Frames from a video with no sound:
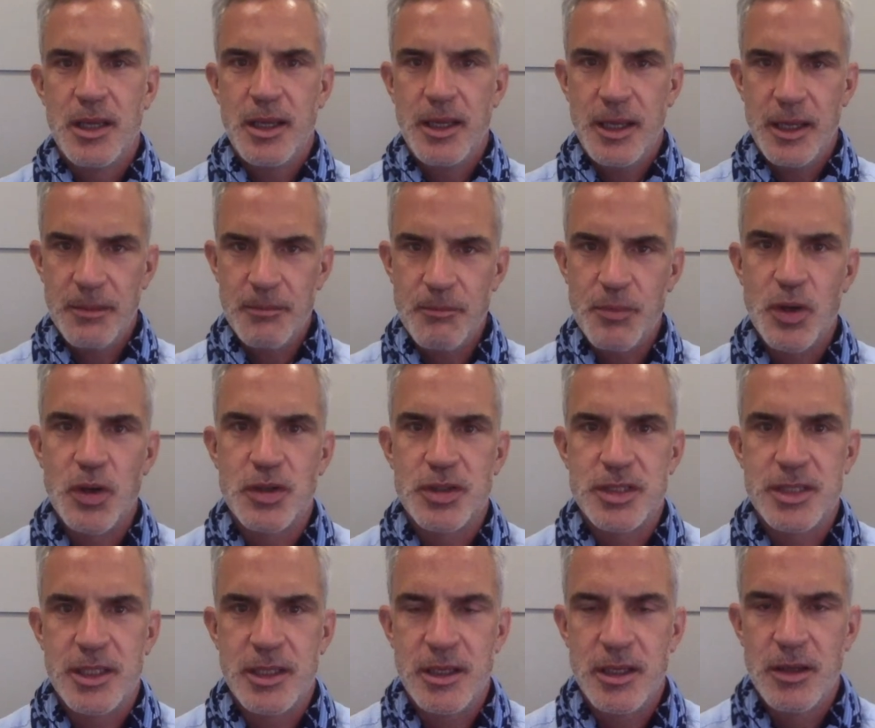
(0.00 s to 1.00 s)
in
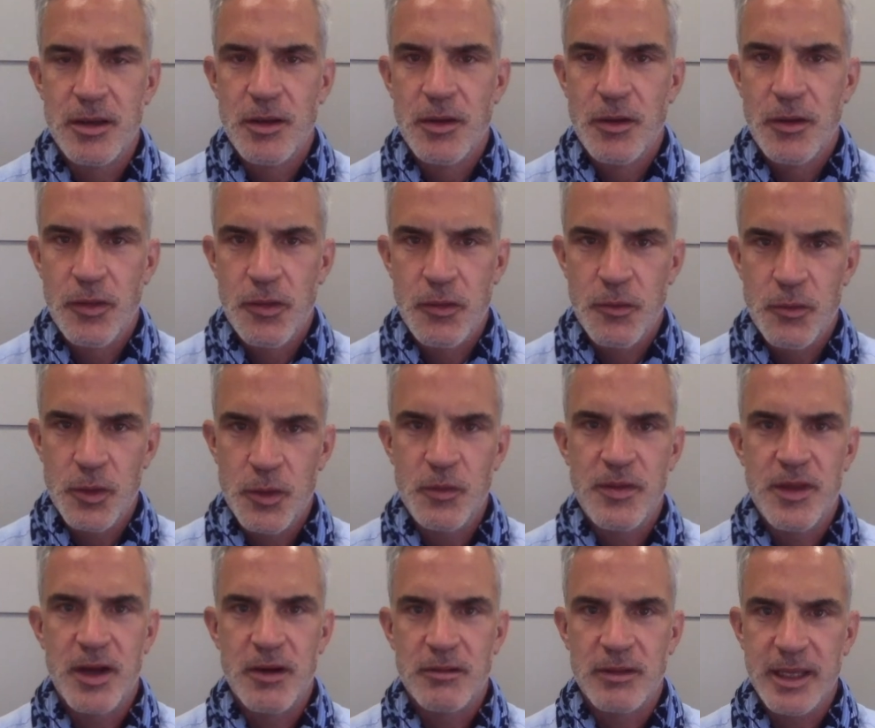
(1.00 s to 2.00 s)
person through
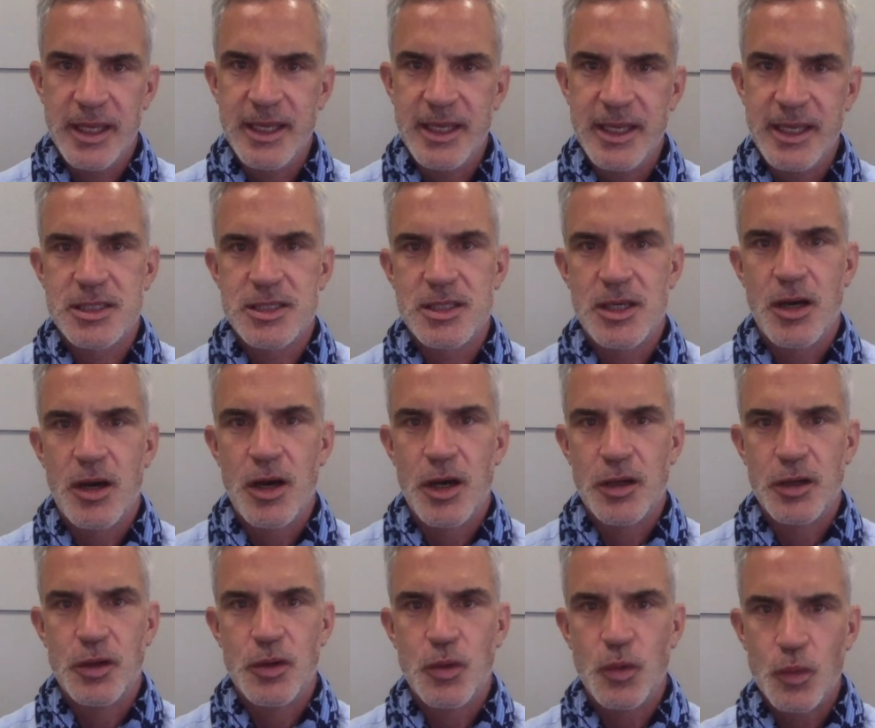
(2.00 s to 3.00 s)
their links
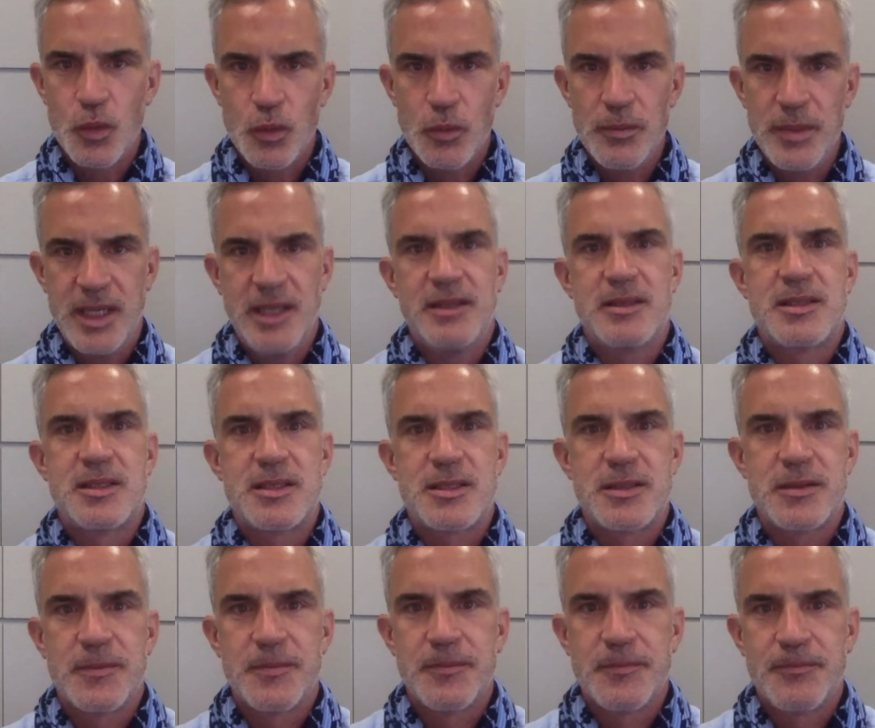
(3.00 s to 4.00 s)
on Google Meets.